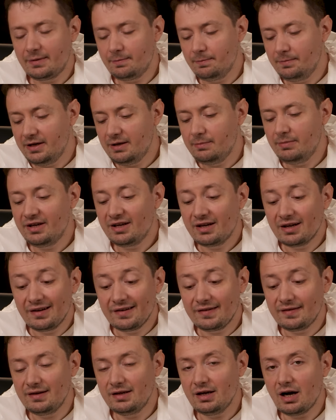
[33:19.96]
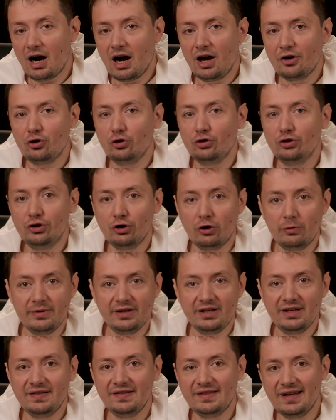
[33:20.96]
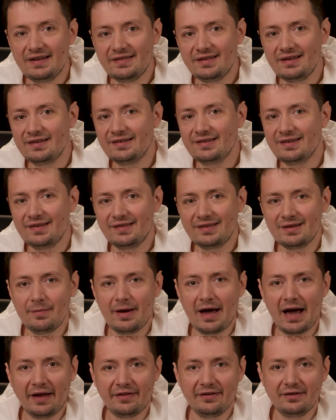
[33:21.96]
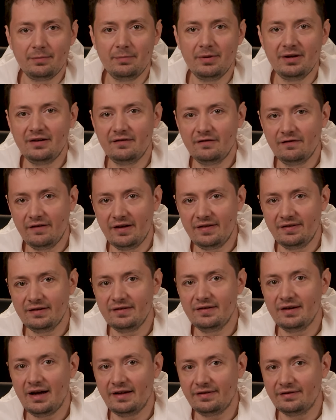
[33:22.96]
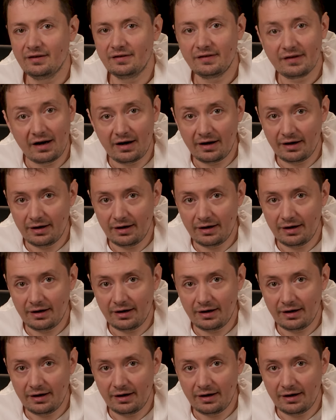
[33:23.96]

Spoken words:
be because the Anno Domini dating system hadn't been invented at the time.